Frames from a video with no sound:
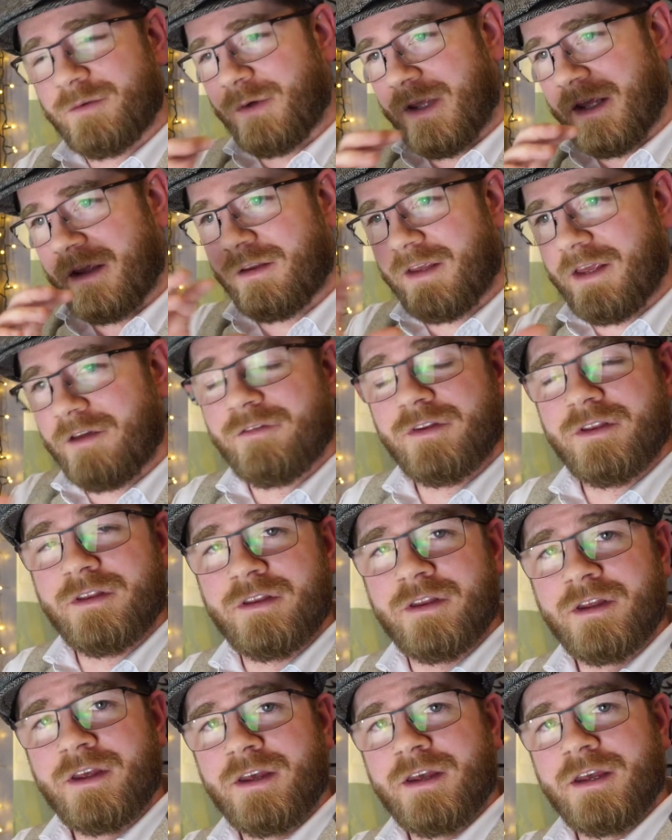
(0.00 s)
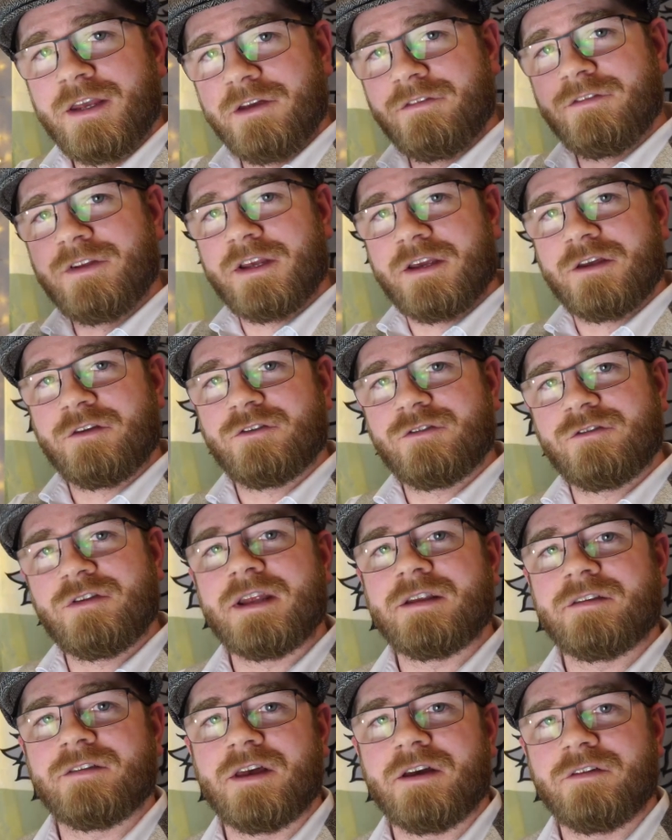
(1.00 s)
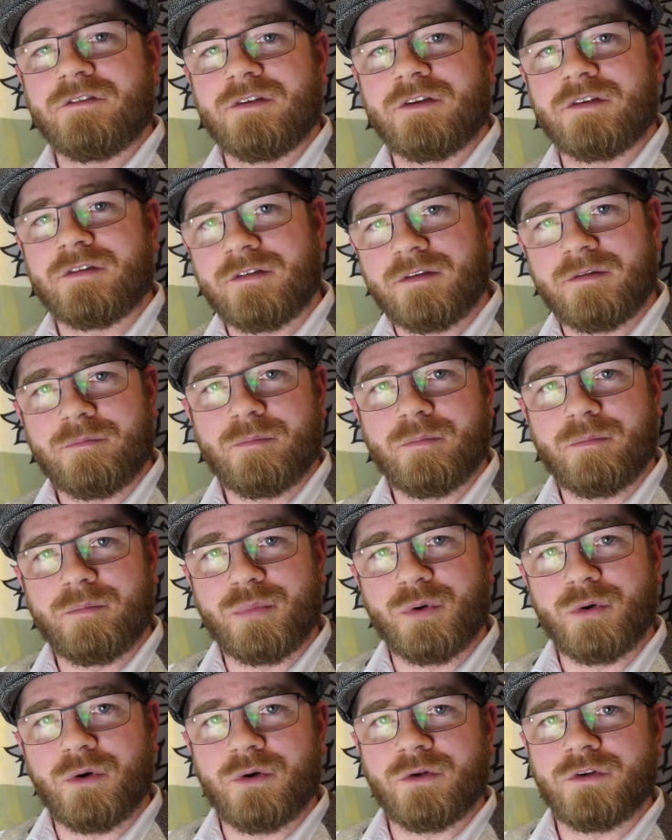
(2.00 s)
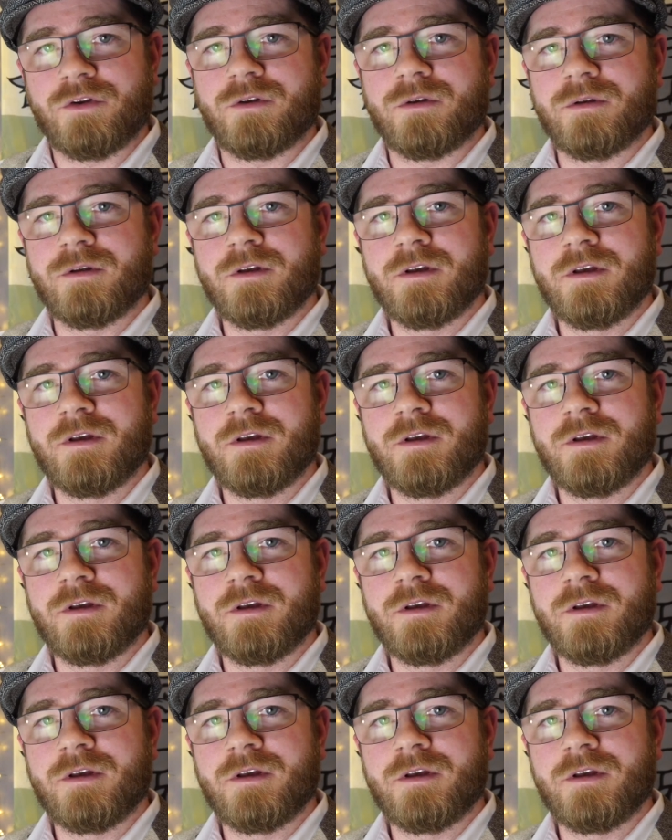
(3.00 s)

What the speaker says: Okay, given the constraints that I've just put on you,